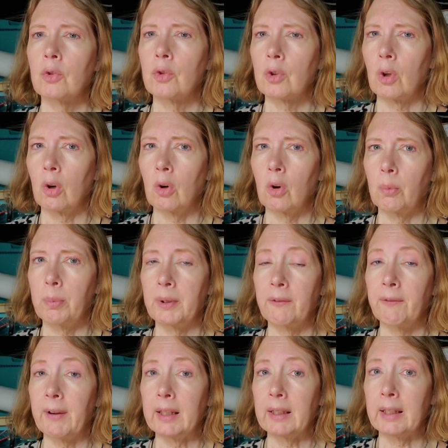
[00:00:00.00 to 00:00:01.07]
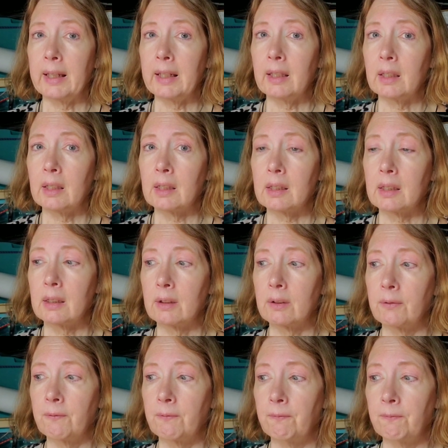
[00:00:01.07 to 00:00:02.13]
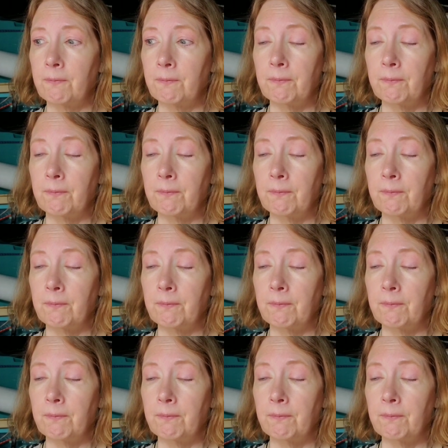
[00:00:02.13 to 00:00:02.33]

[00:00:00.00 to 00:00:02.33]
So, but if I like this,